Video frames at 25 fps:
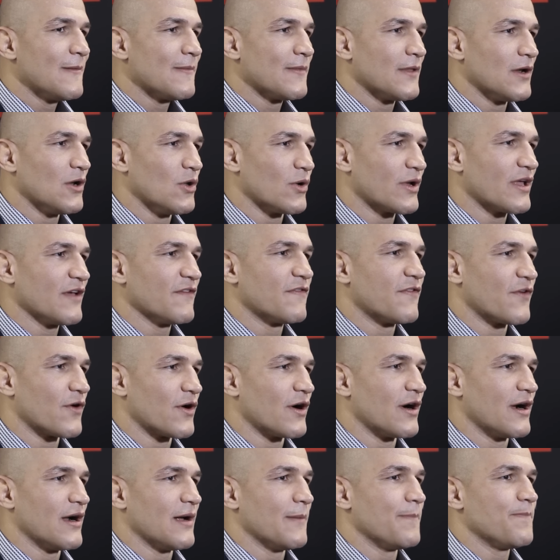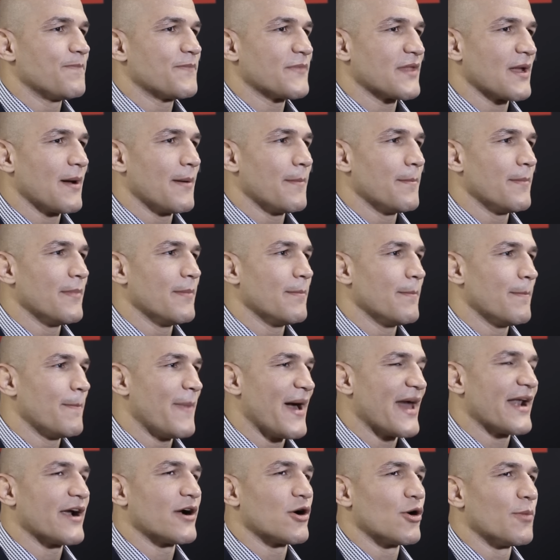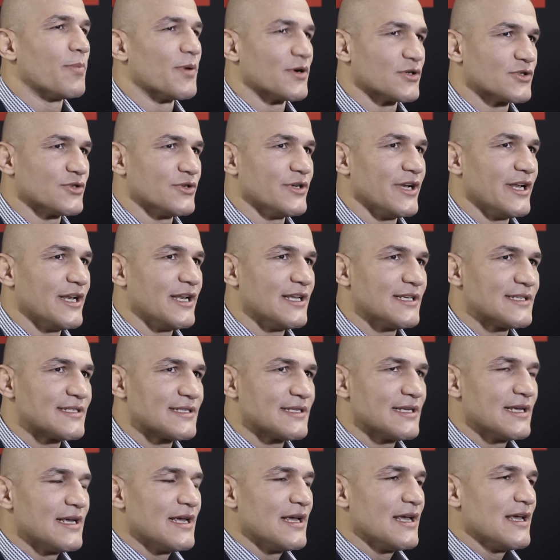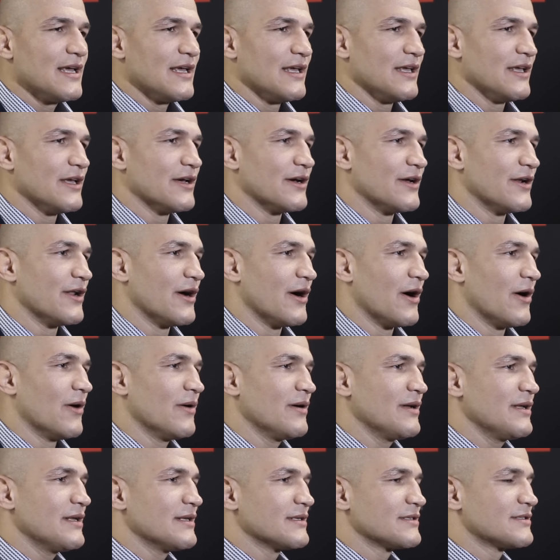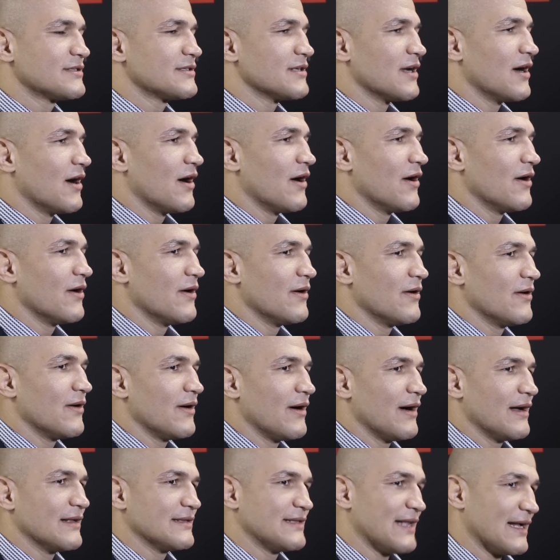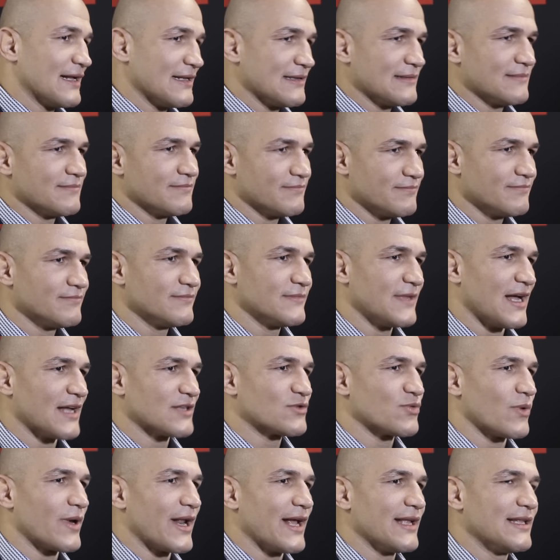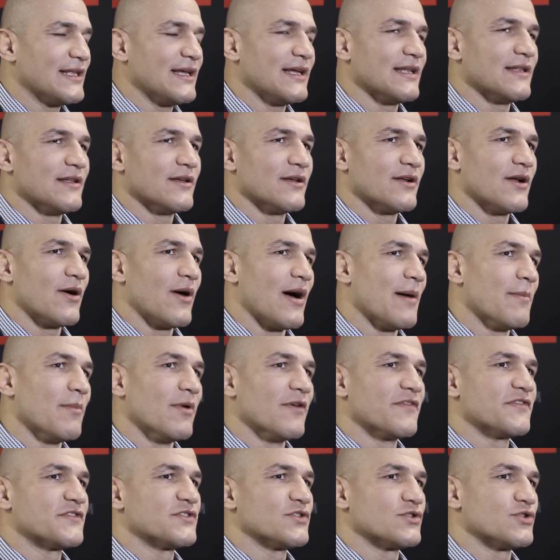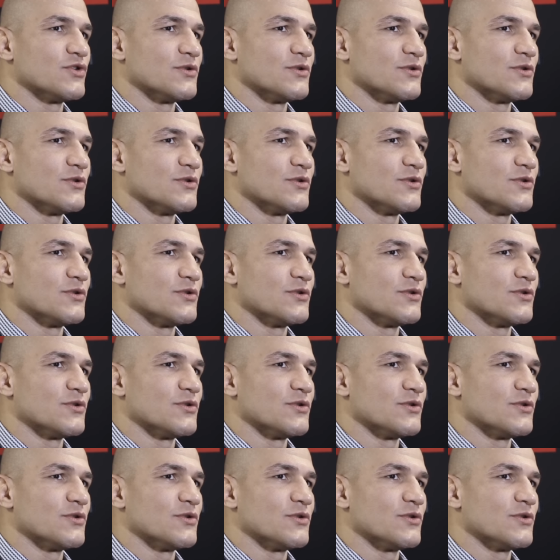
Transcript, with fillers: looking for uh, uh better opportunities, you know. So that that's what I did. You know, I moved.